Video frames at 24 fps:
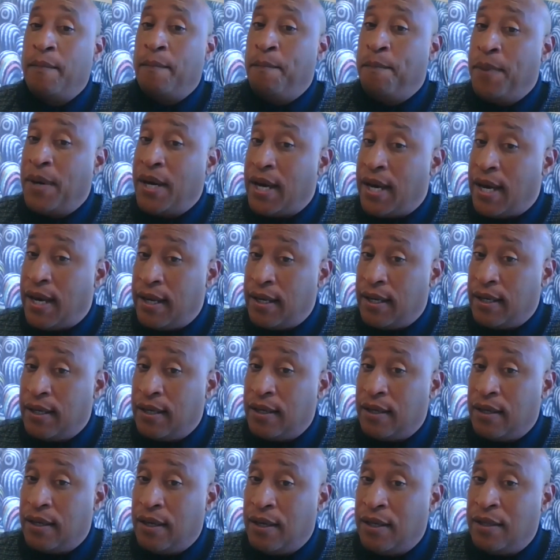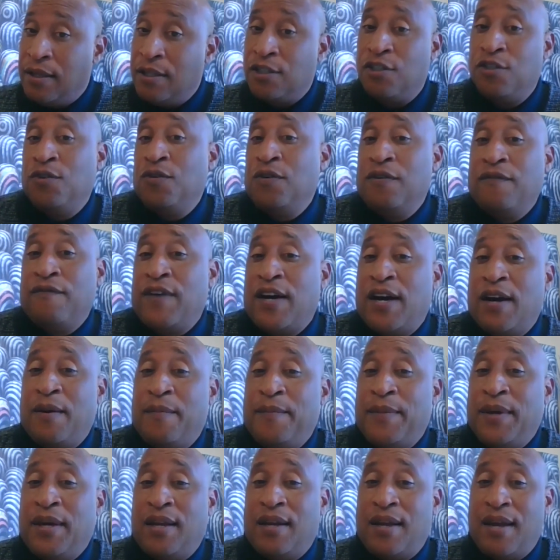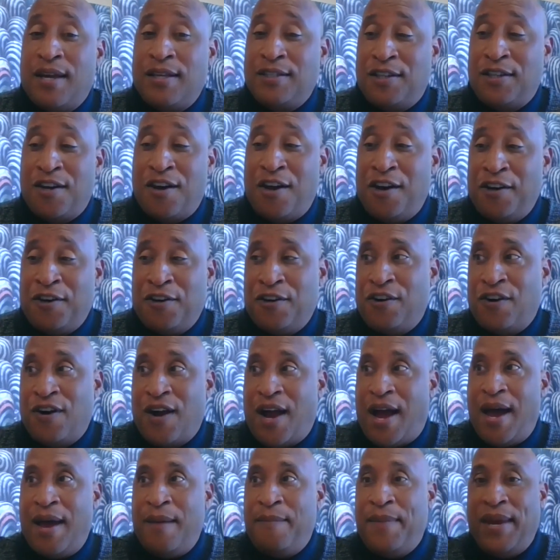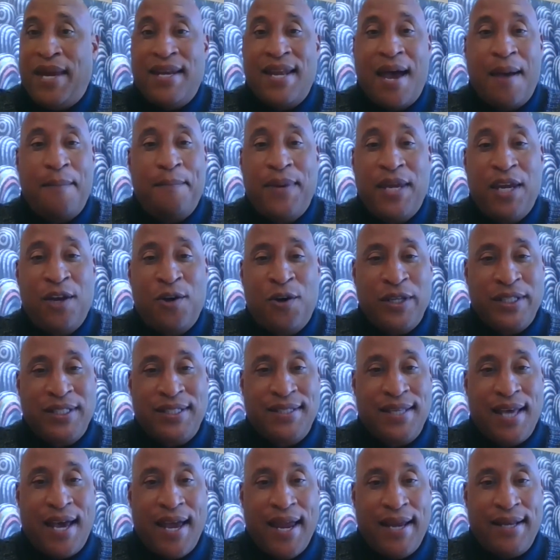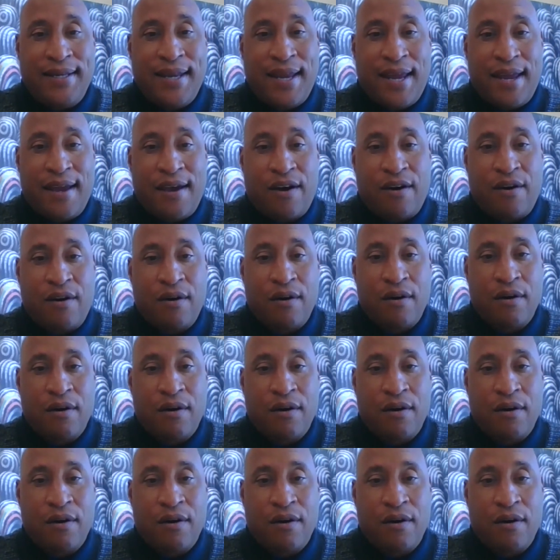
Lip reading: But in this new environment, as an auditor, I may not be on site now.